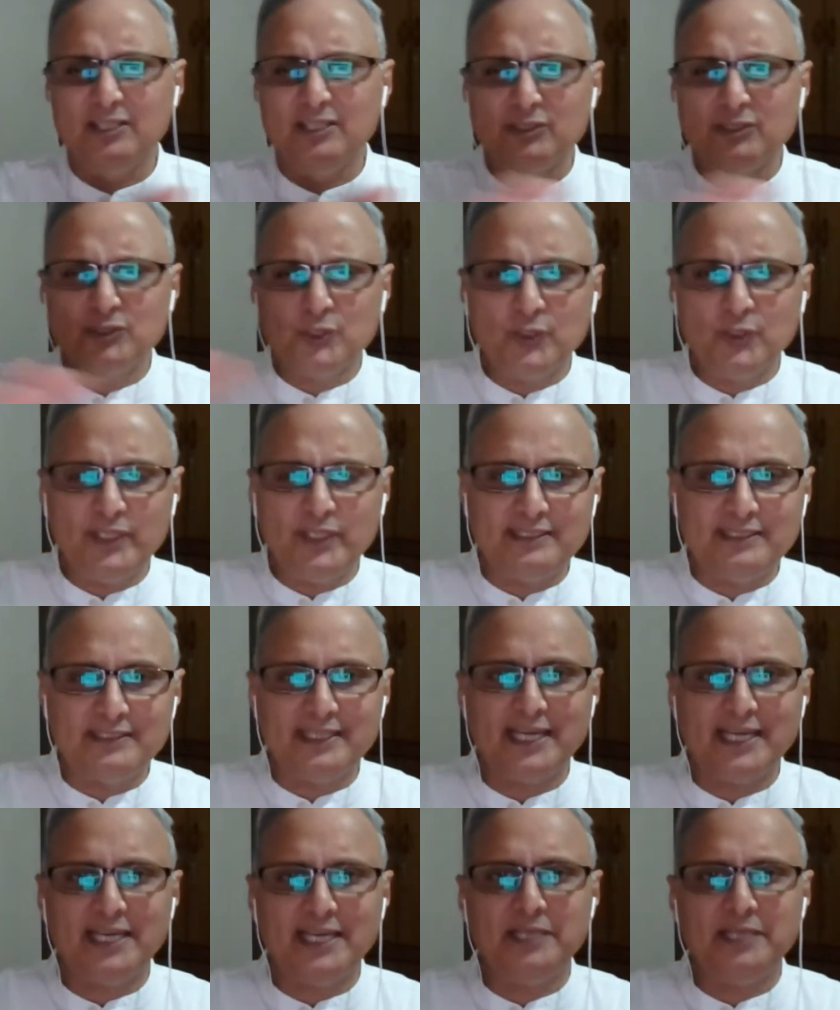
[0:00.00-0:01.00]
So it
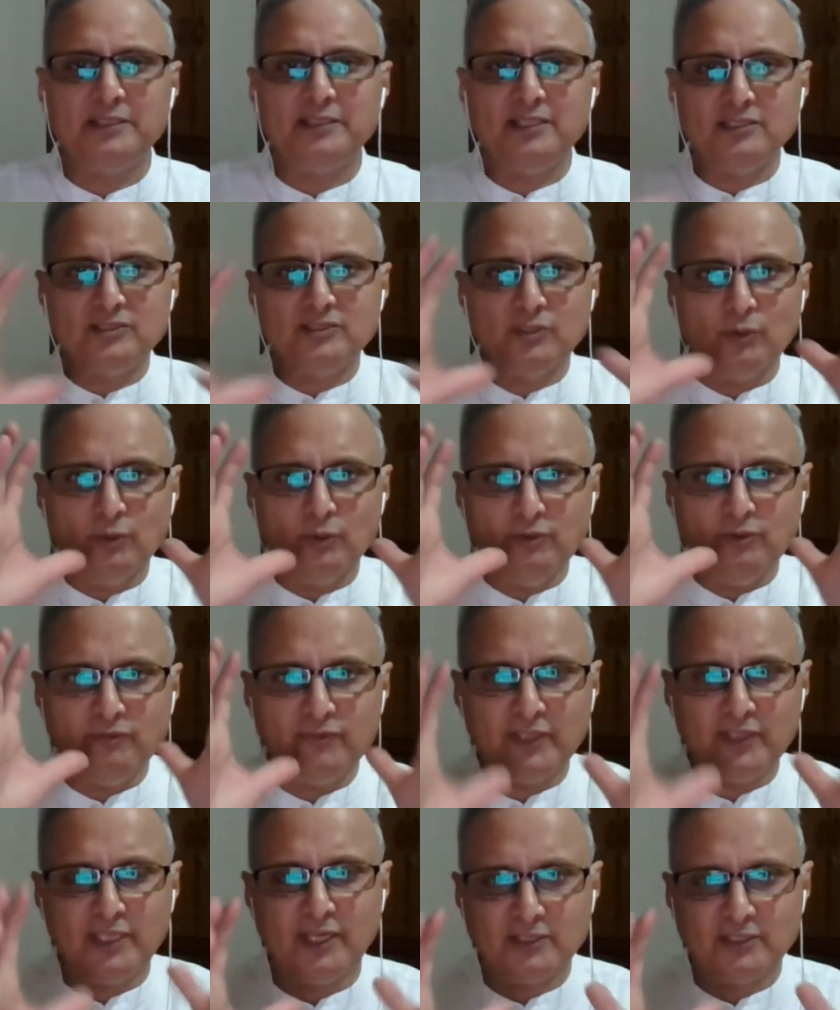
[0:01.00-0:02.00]
can, this whole
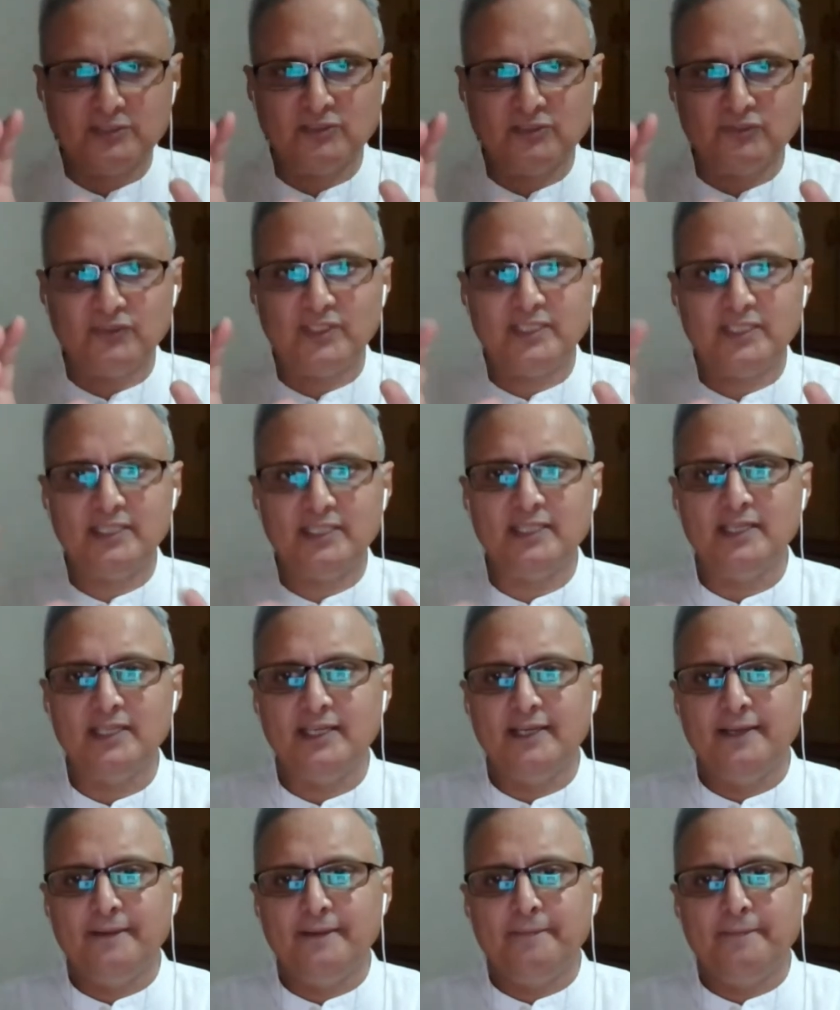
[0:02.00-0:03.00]
philosophy
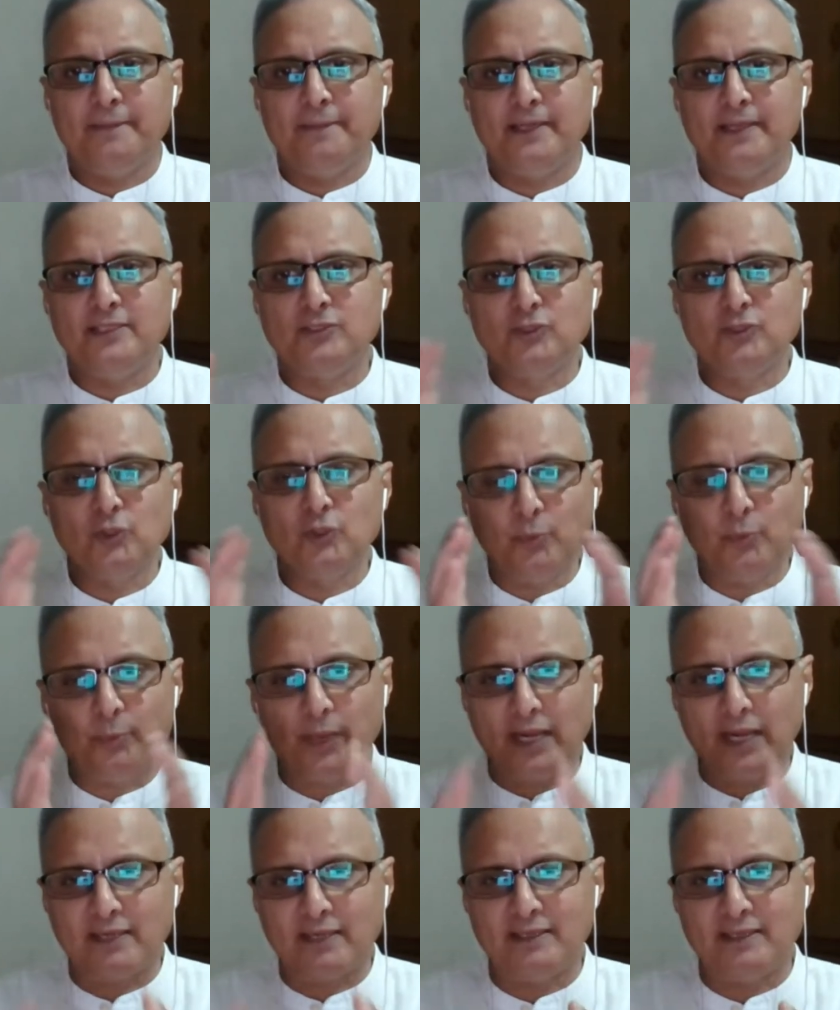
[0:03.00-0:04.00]
is so
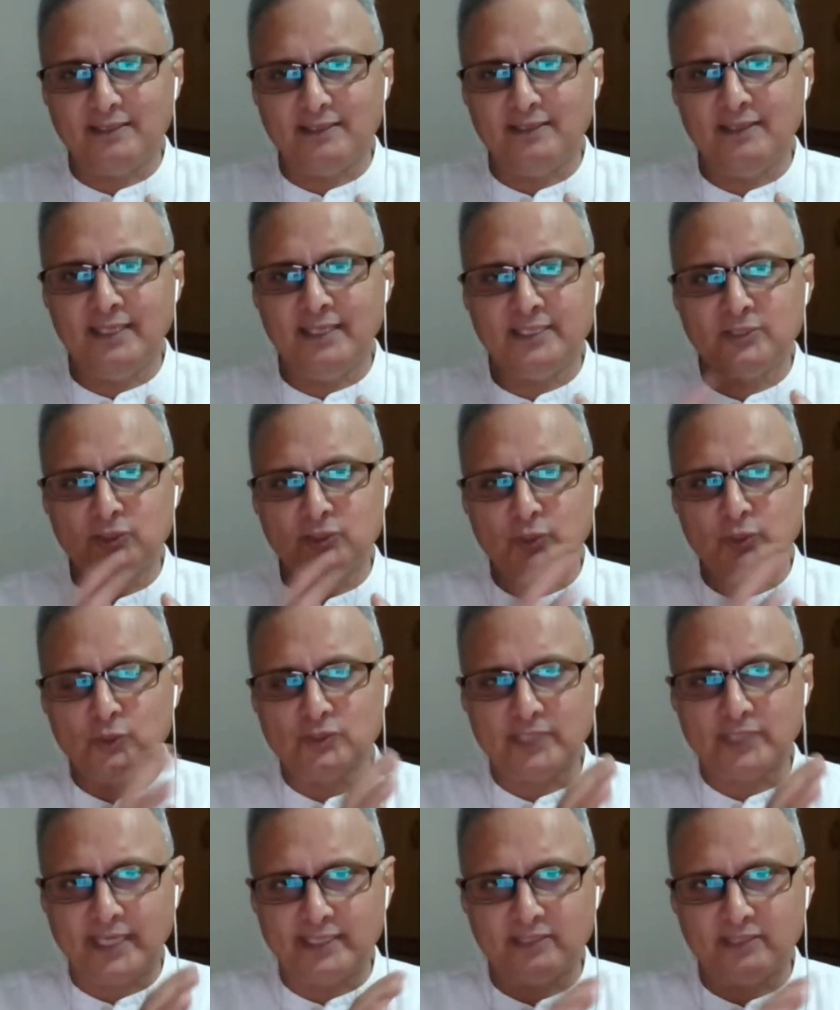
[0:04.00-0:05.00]
practical and so
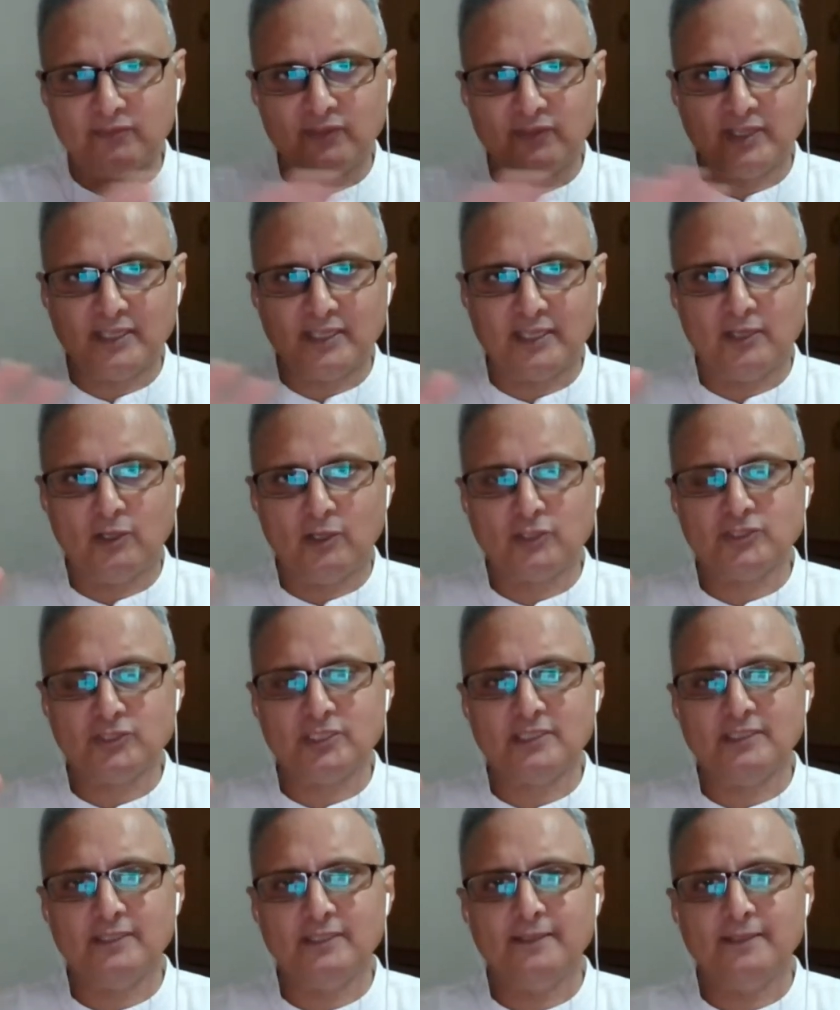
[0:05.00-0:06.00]
scientific and
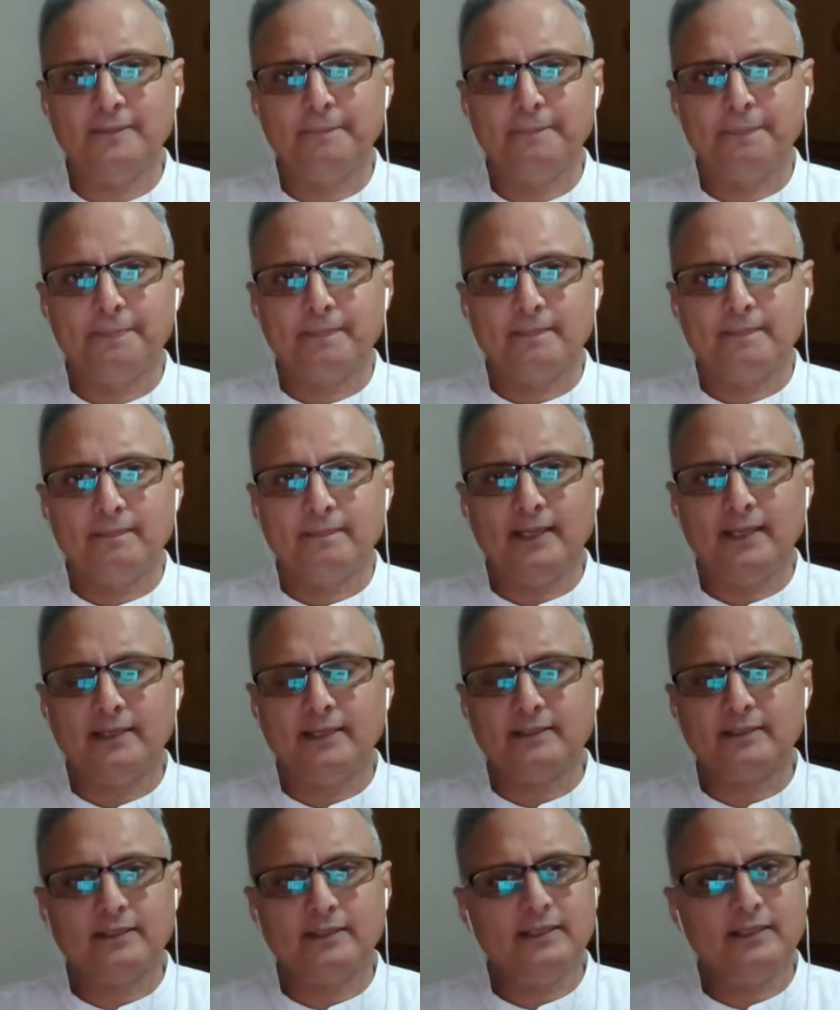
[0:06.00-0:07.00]
logical
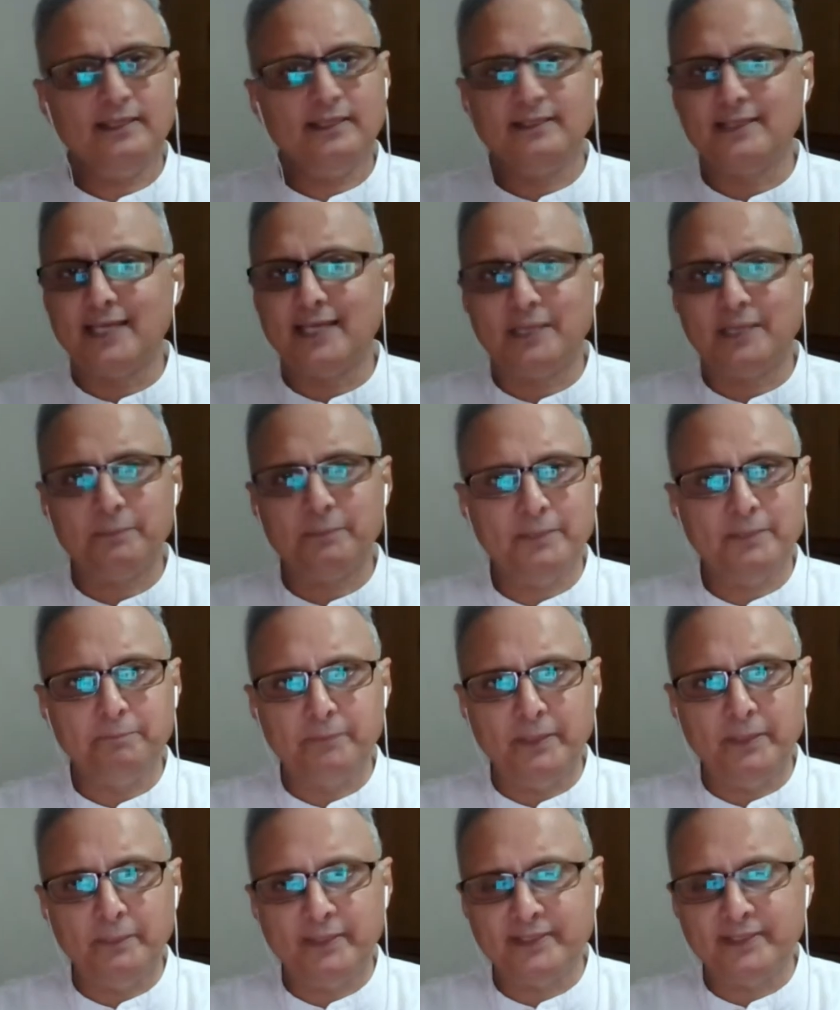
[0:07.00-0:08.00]
that it can be
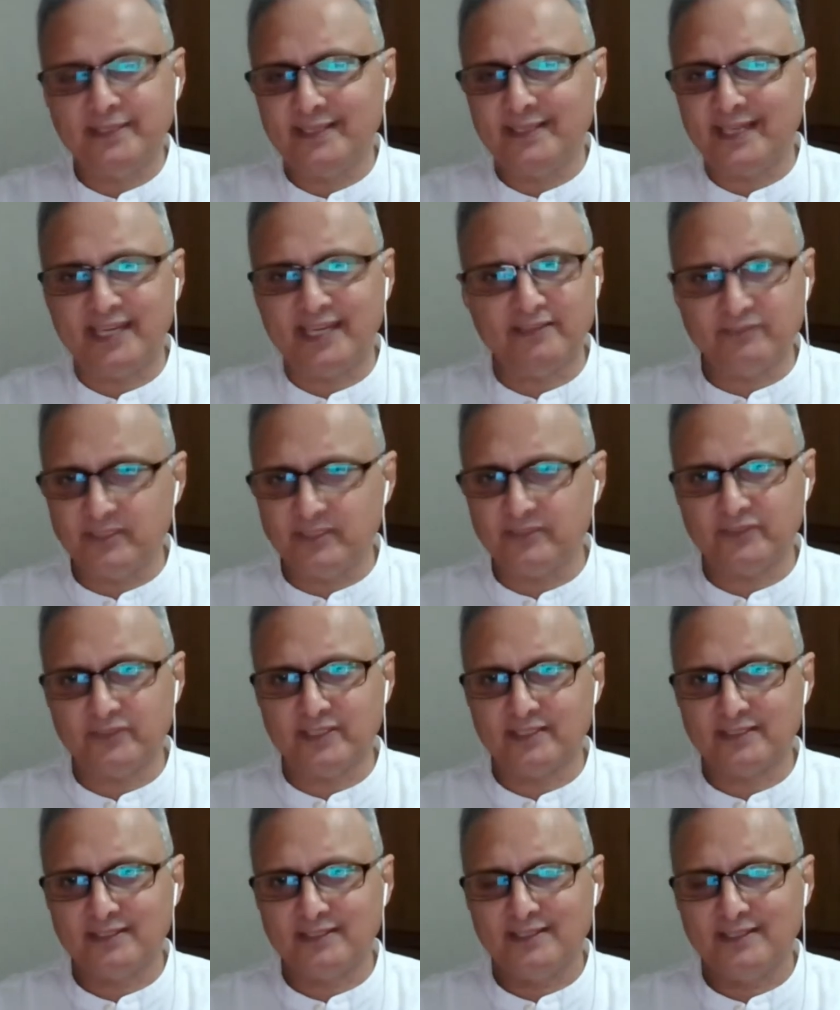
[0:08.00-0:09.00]
implemented
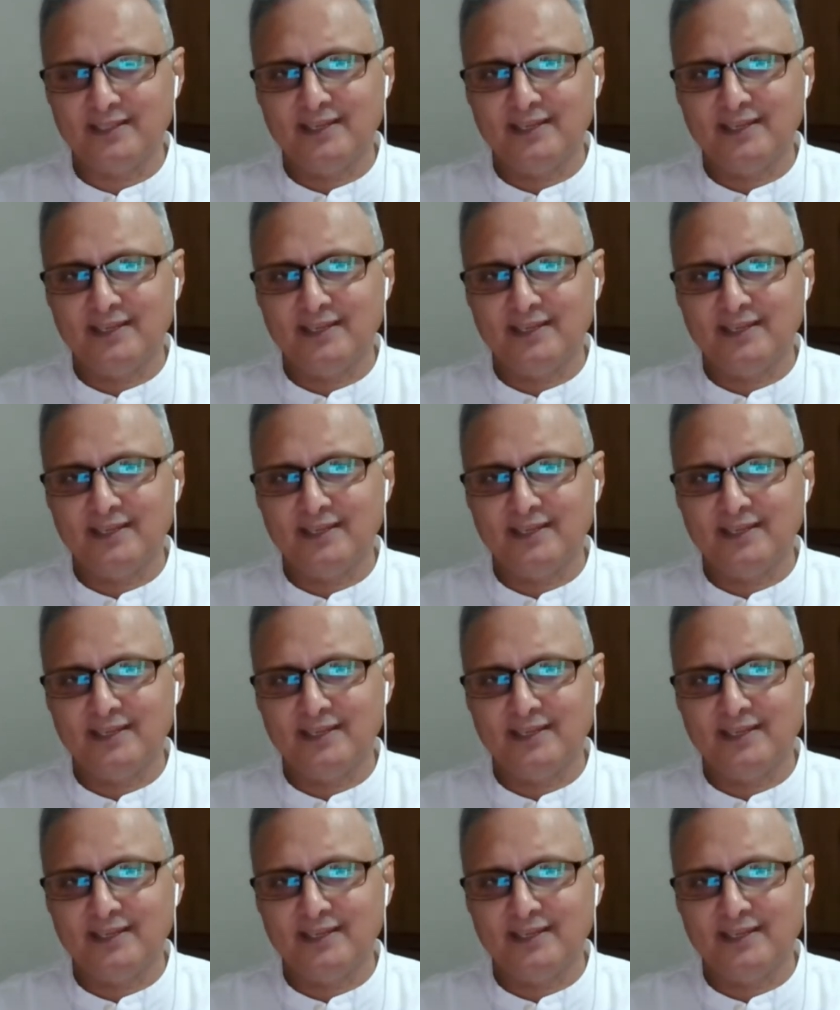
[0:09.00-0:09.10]
everywhere.